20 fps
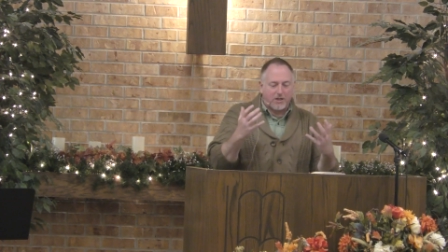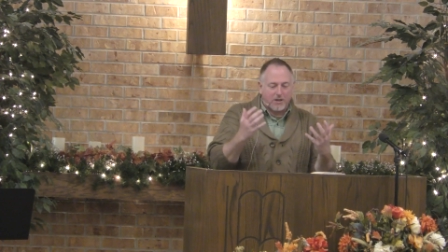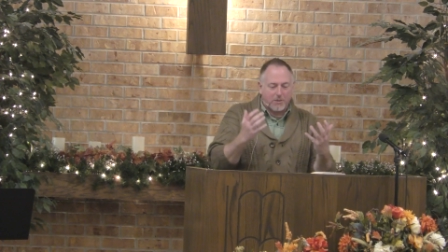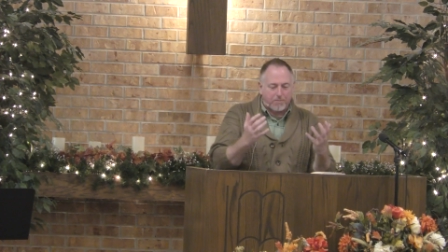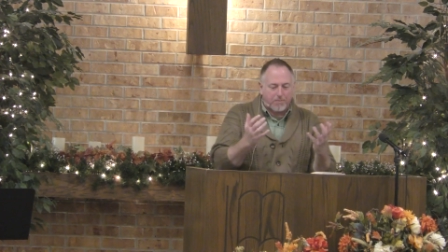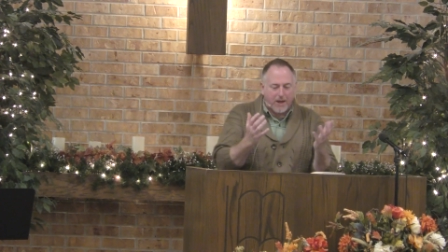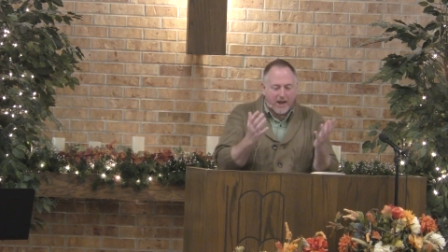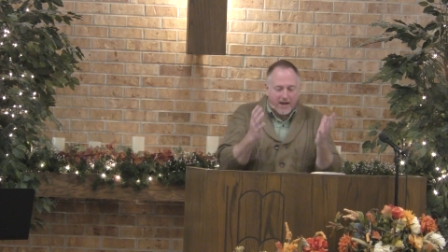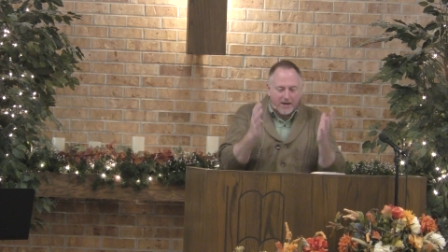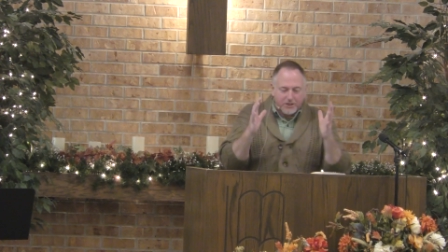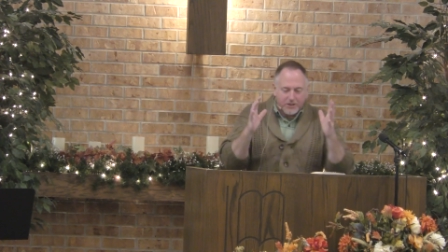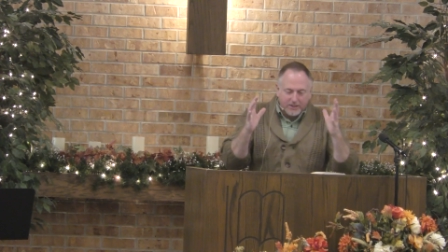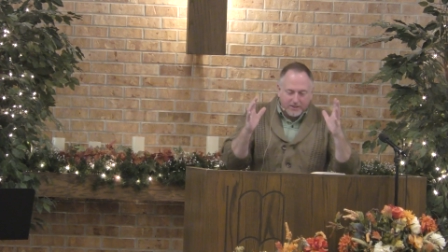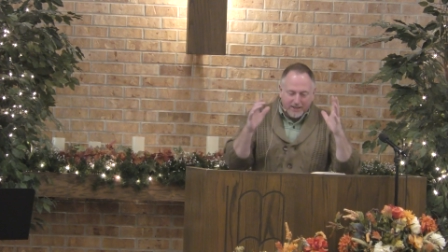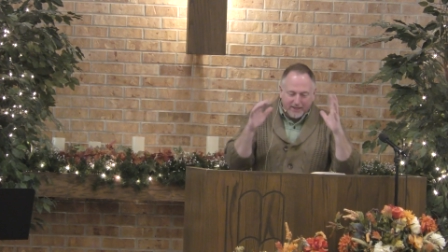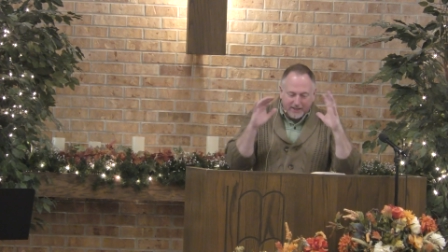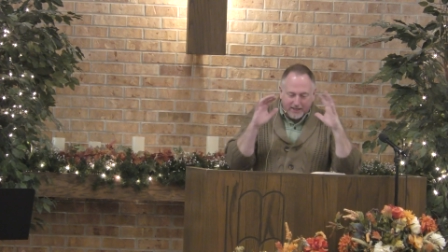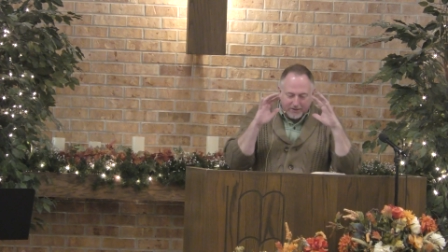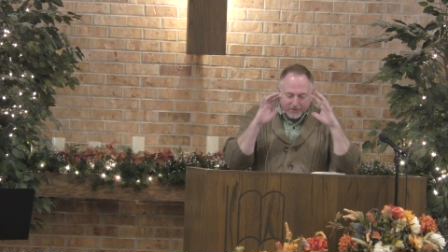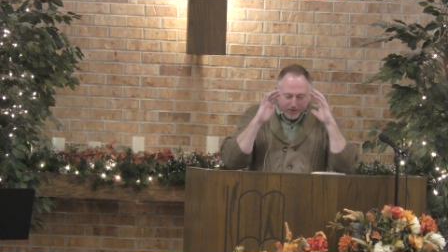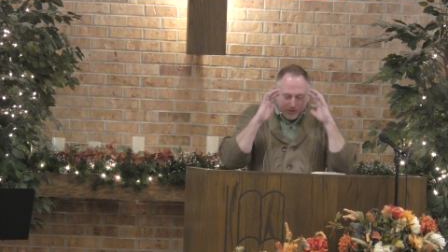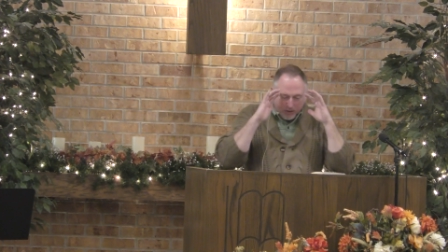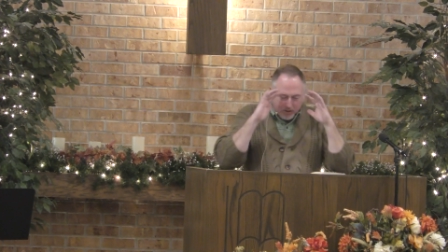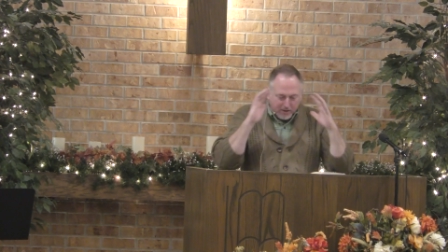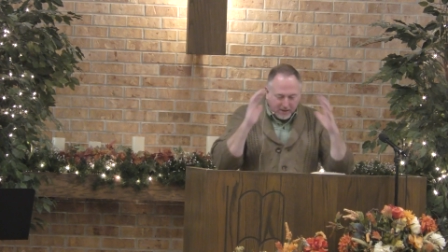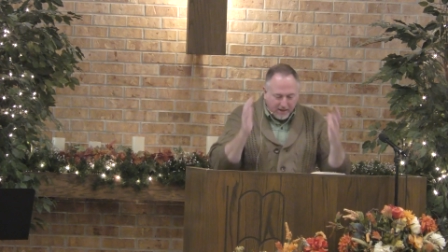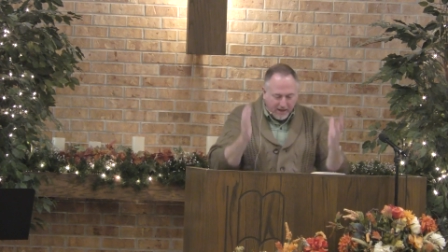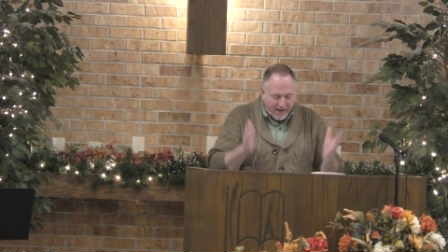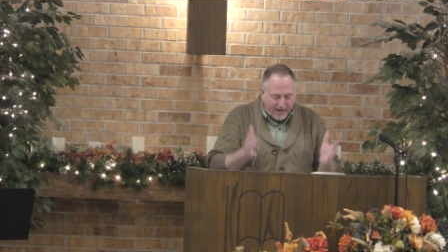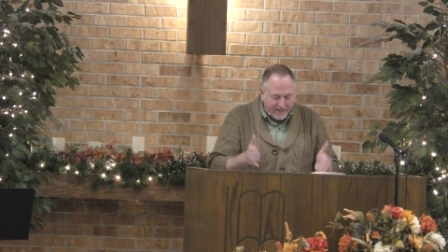compassion that gives us
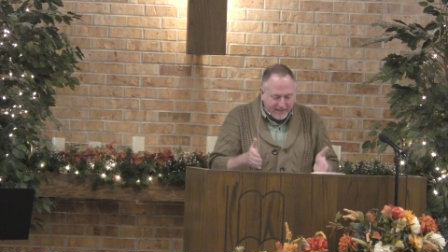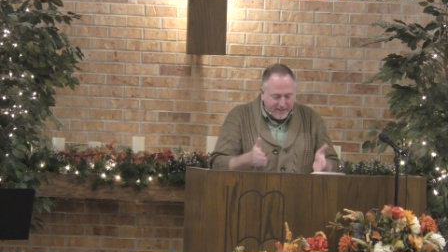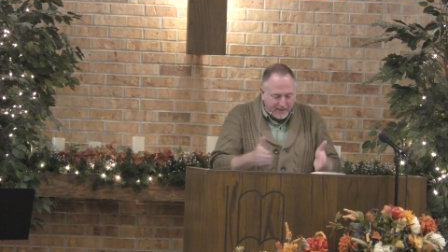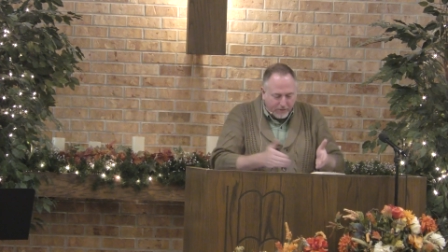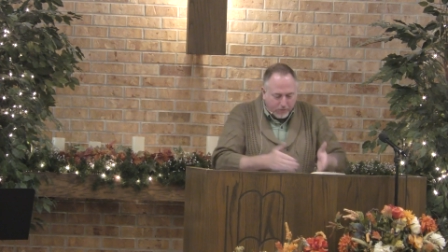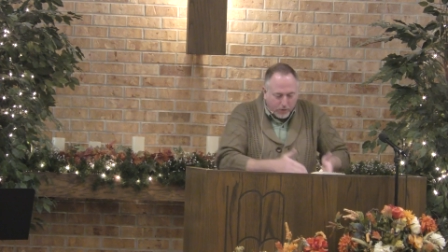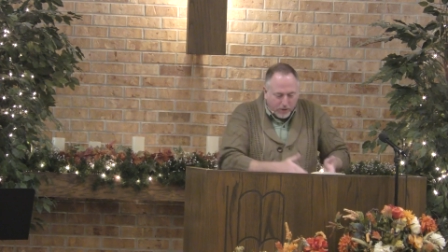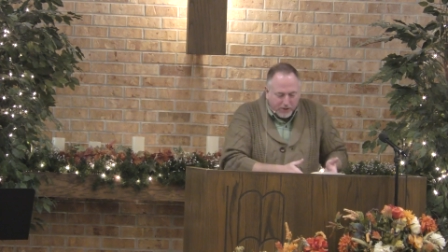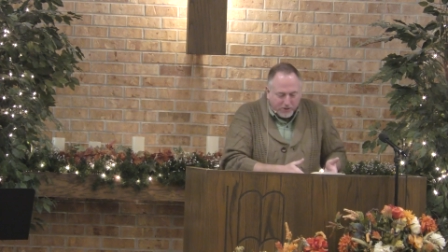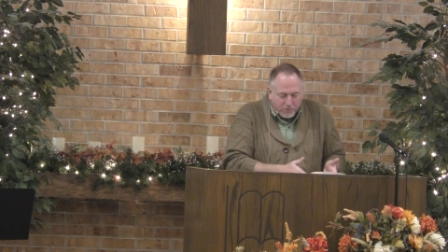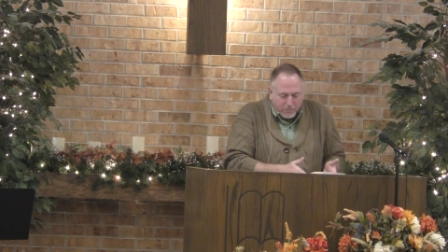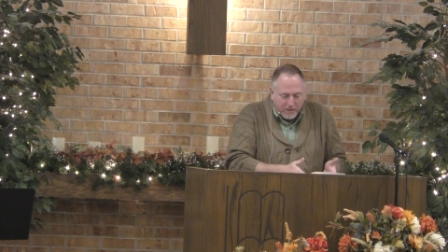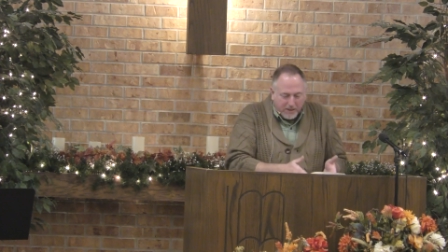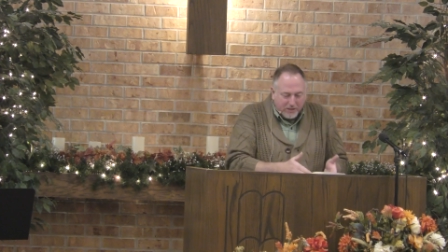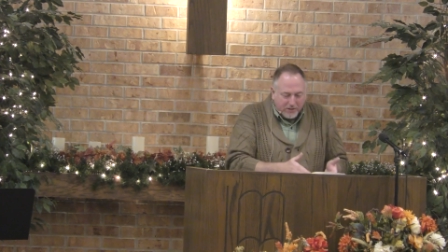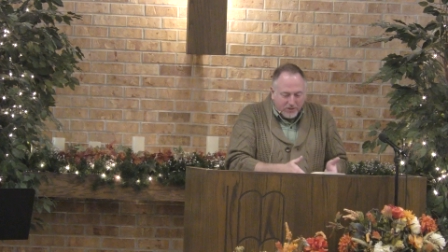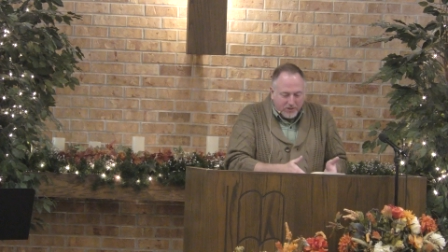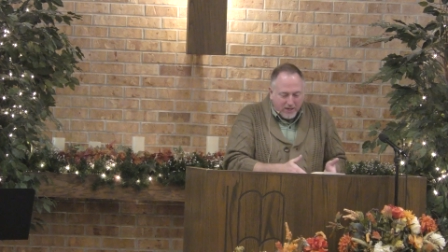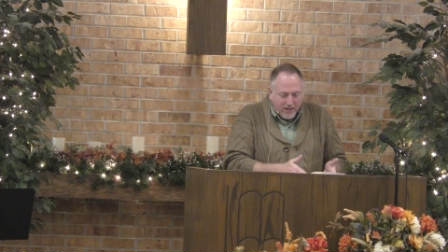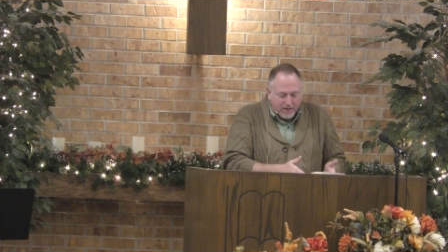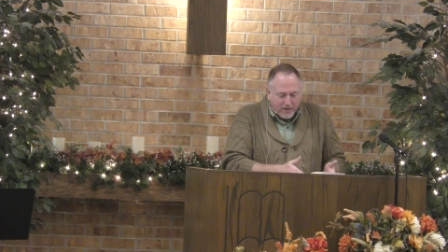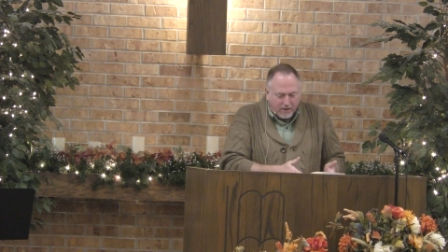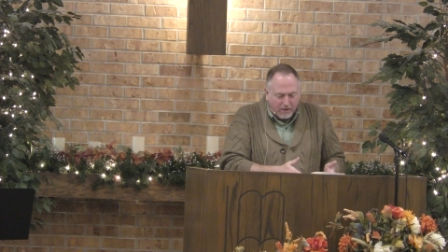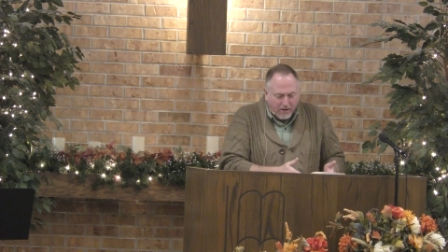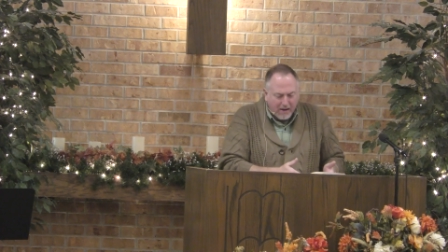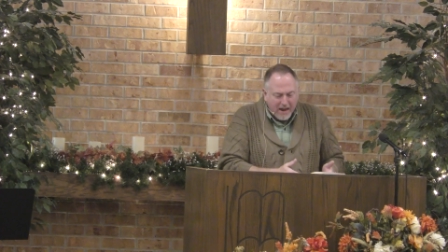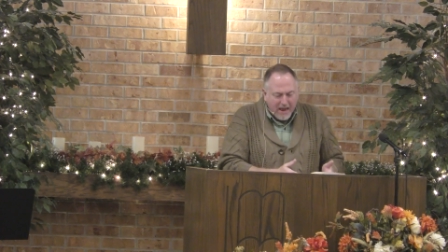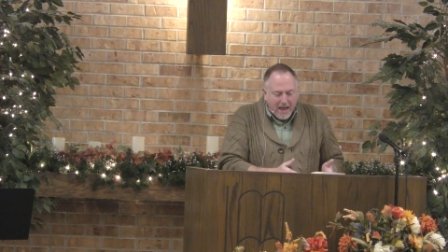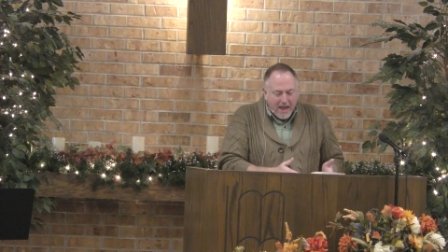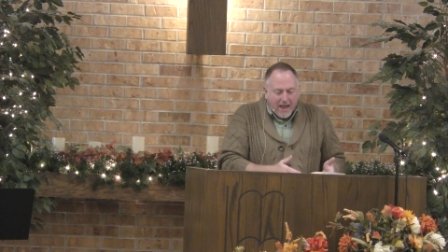the idea of what is being said here.